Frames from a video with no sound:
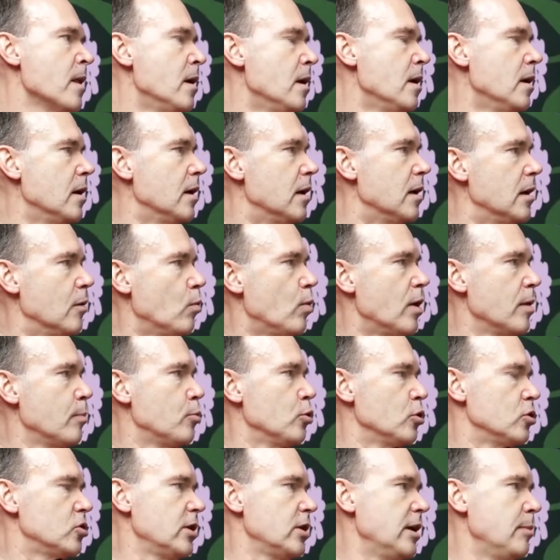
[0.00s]

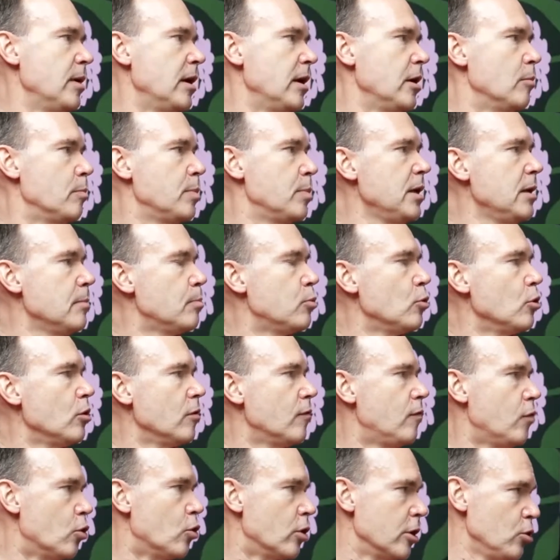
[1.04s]
1.3 million people,
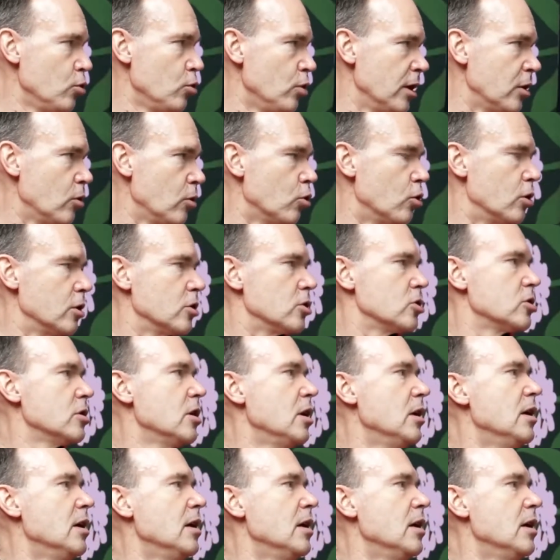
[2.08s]
4 unicorns.